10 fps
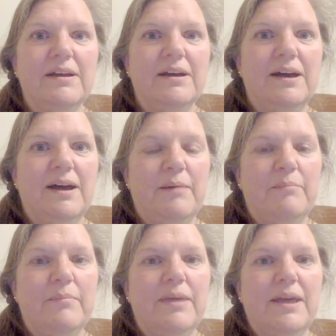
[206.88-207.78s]

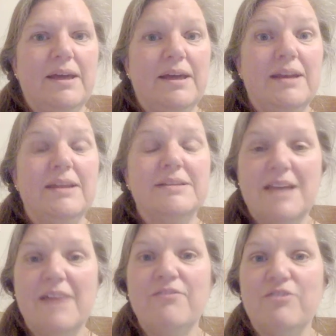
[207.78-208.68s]
And it's
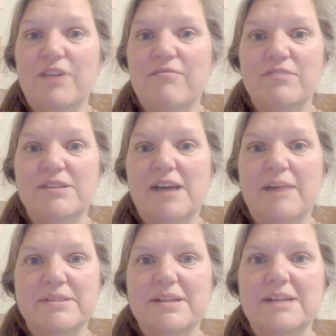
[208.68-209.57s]
an effort every
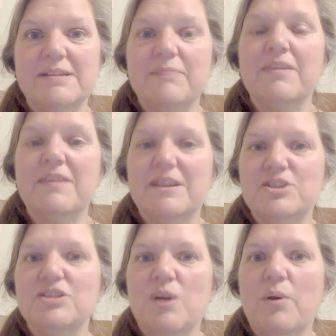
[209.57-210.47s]
time. It's not something that
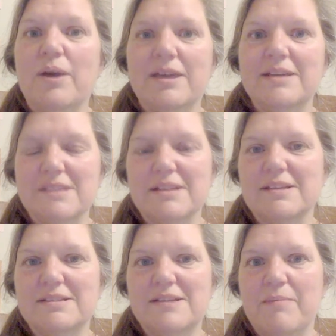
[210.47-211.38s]
just, I
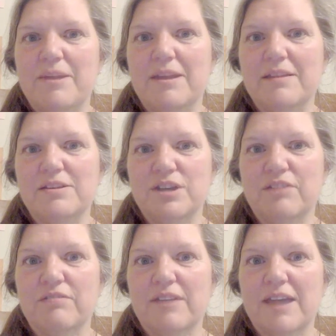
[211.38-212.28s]
easily stop eating the
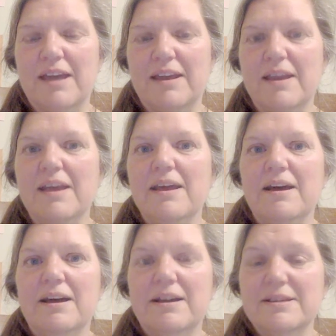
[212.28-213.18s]
sugar again,
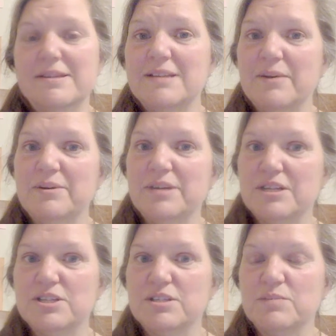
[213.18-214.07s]
because that's how
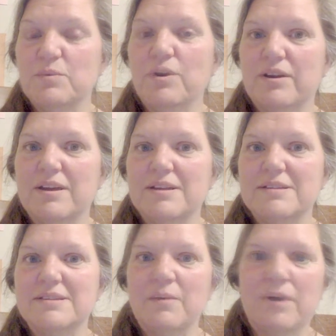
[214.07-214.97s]
addictions work,
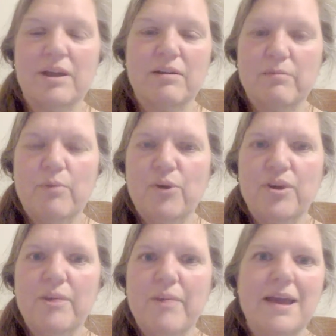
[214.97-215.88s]
is they want to pull
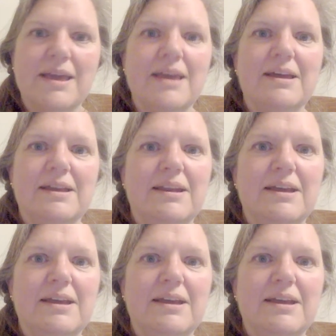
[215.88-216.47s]
you back in.